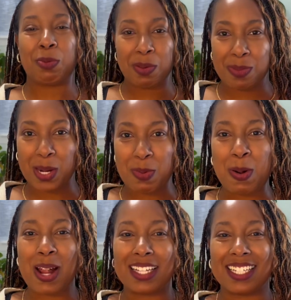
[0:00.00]
be bigger
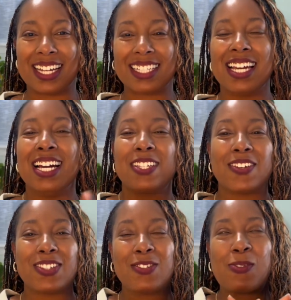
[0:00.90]
projects. So
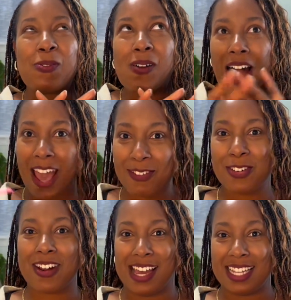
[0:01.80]
it's a wide
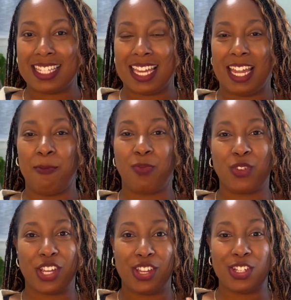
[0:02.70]
variety
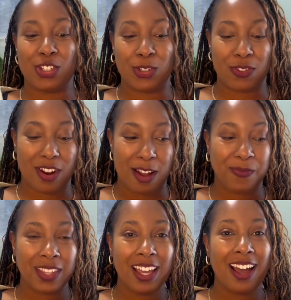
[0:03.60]
for you to choose
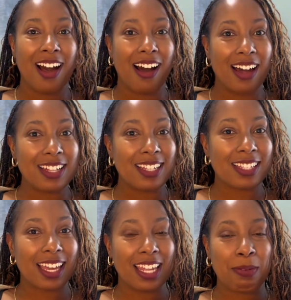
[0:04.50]
from. Honestly, it's
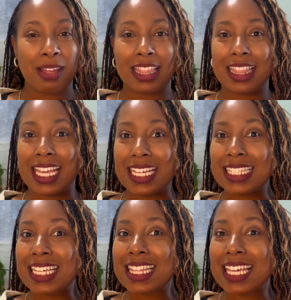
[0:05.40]
getting a bit
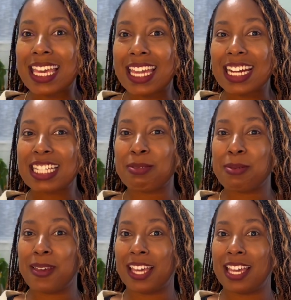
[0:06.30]
late in the year to be
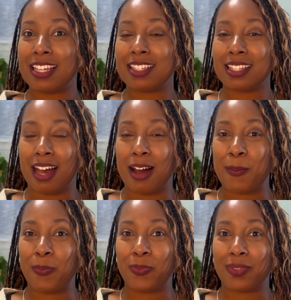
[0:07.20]
making
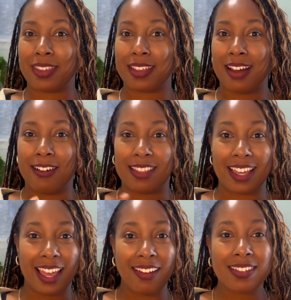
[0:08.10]
some of the
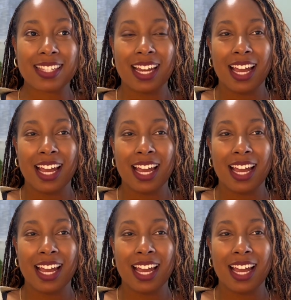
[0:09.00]
gifts,